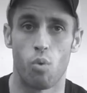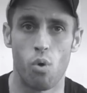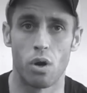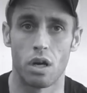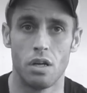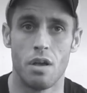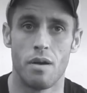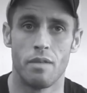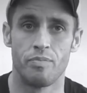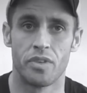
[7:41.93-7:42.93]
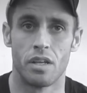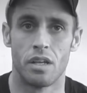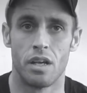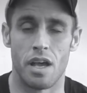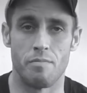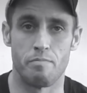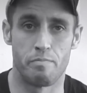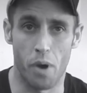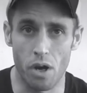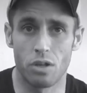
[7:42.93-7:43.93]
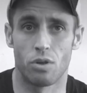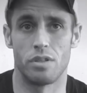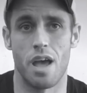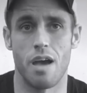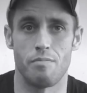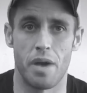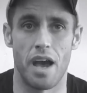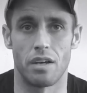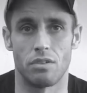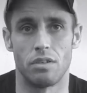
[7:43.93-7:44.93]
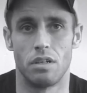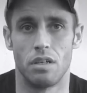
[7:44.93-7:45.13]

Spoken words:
war, embark on that battle,